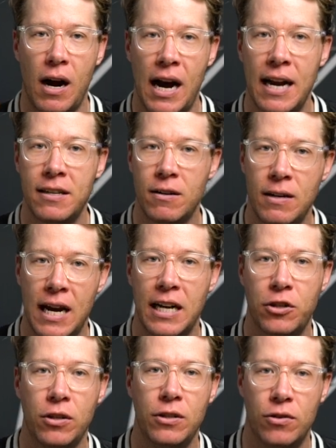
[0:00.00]
eyes are
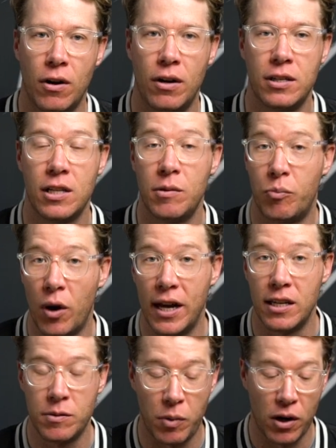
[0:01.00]
naturally drawn to the
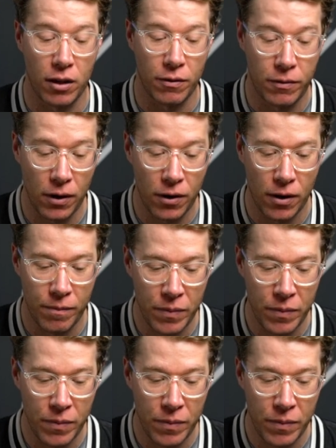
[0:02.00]
brightest part of the photo.